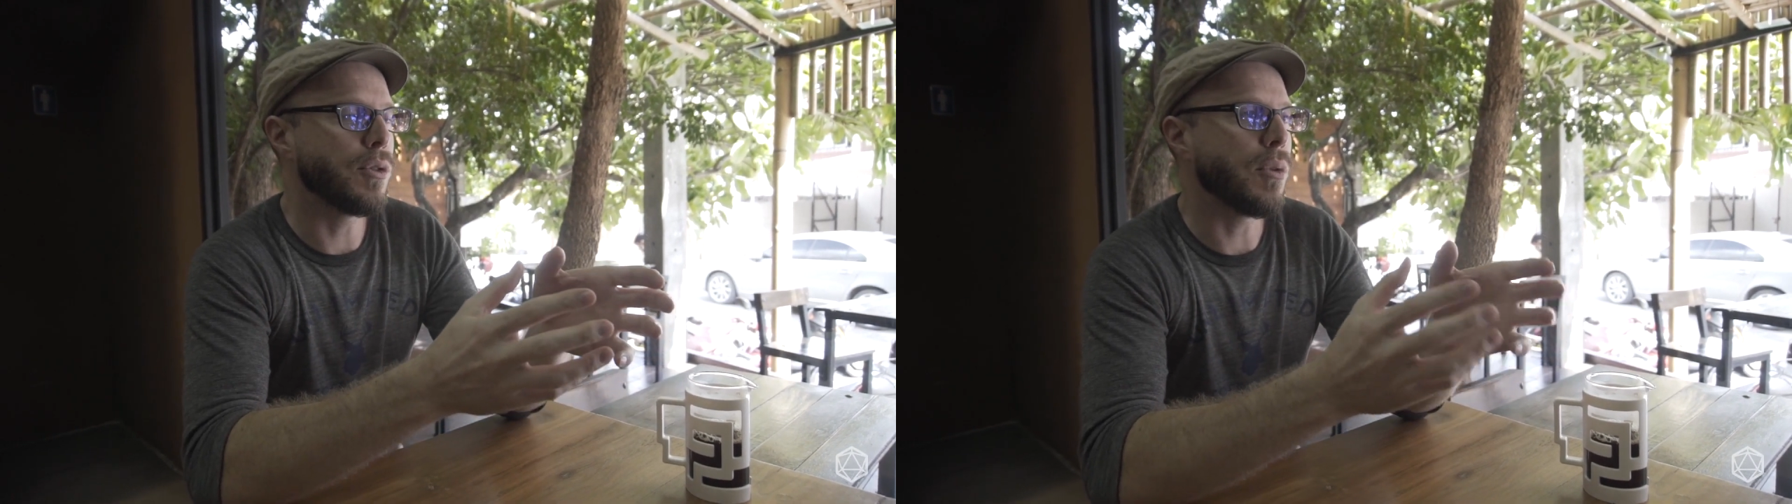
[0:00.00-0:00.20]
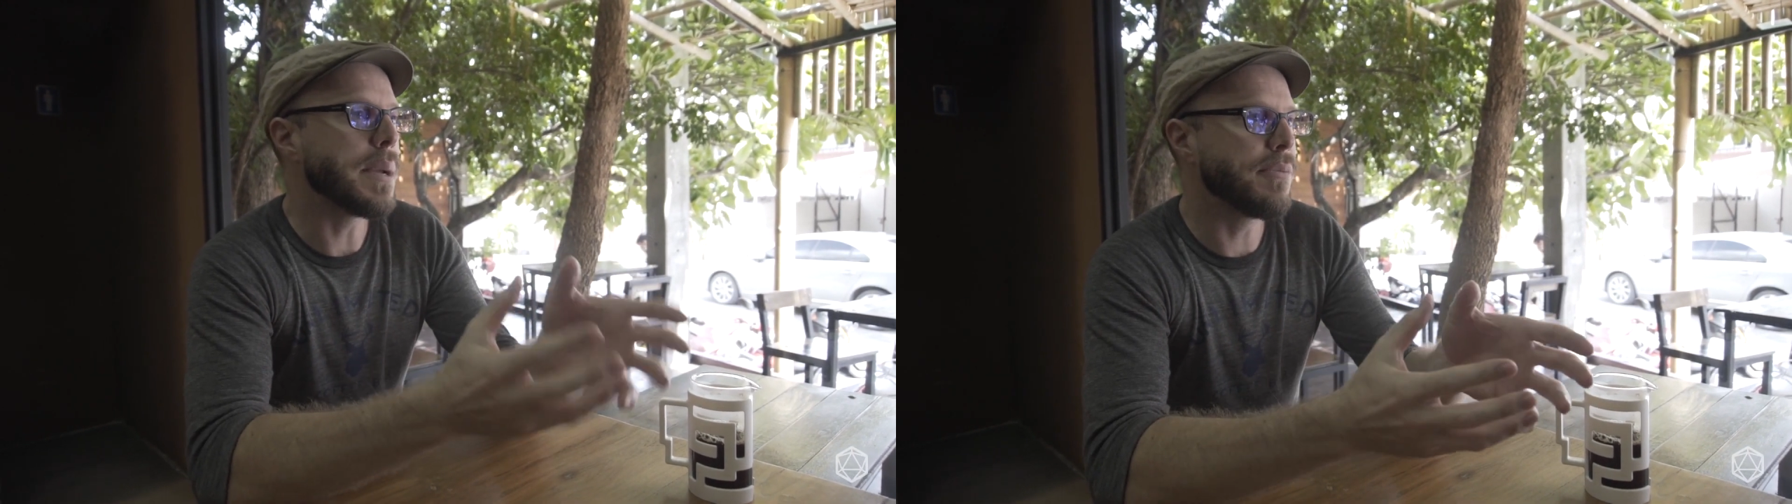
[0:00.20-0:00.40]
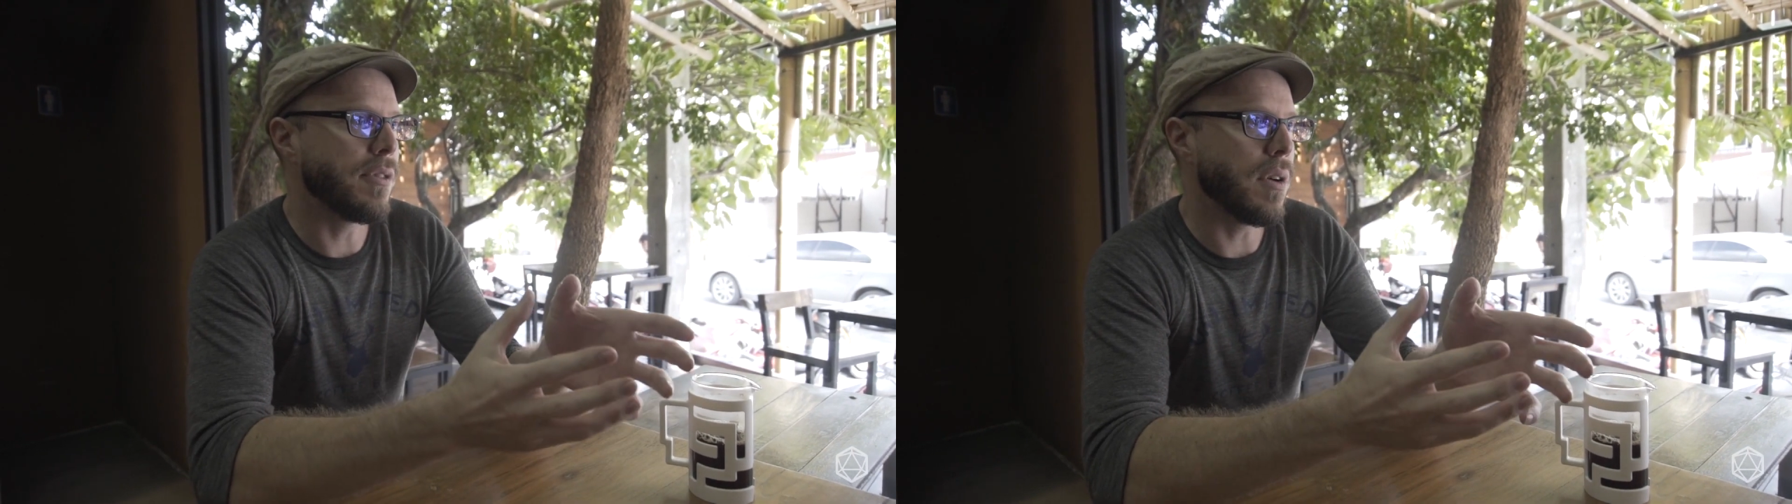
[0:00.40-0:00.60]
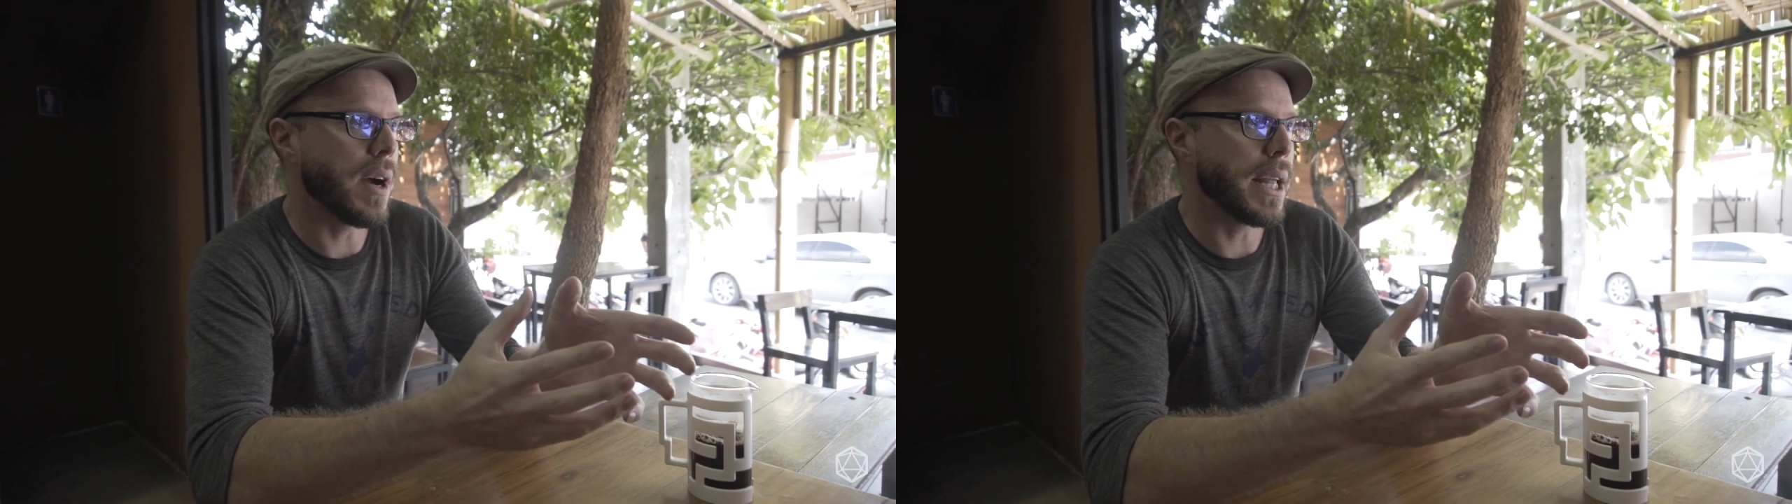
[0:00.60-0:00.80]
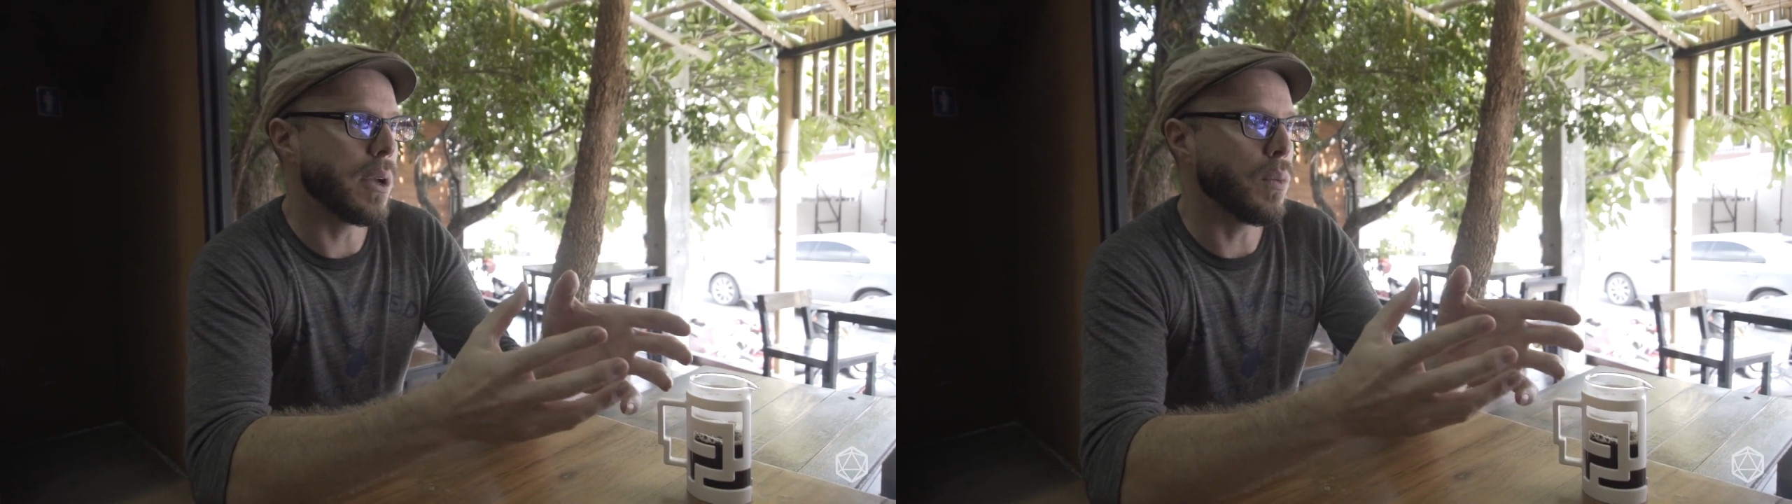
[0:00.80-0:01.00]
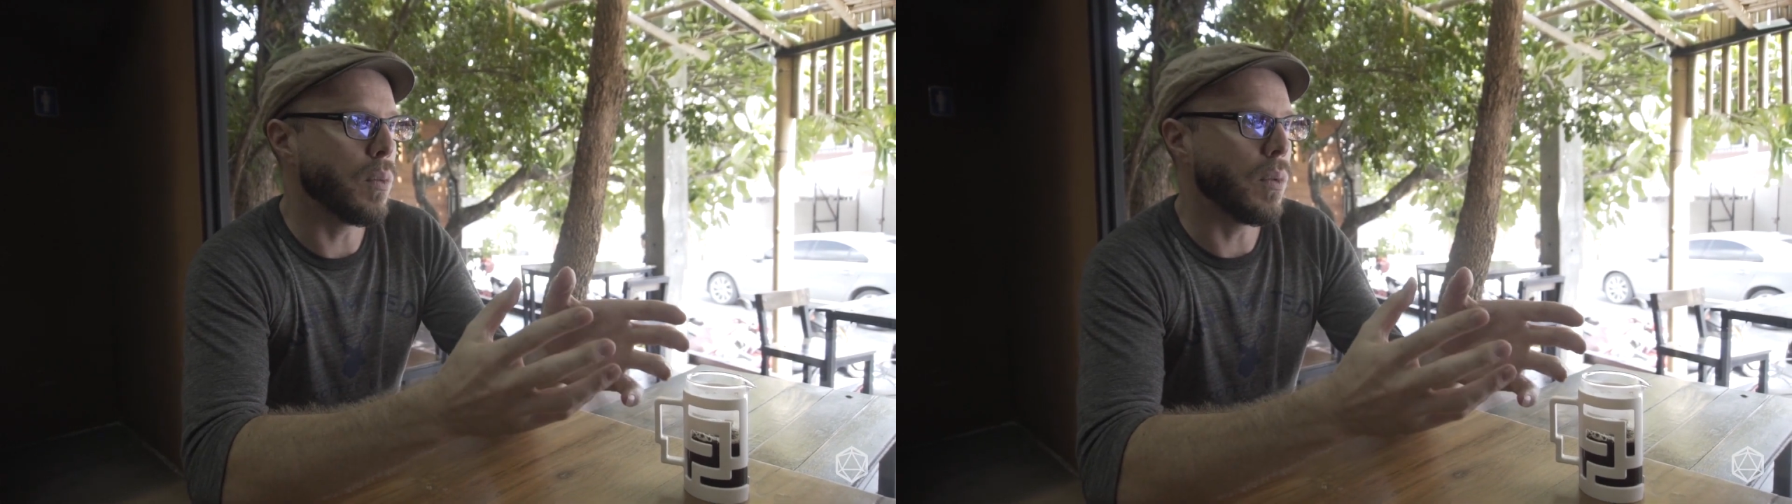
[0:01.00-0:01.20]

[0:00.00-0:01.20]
grape variety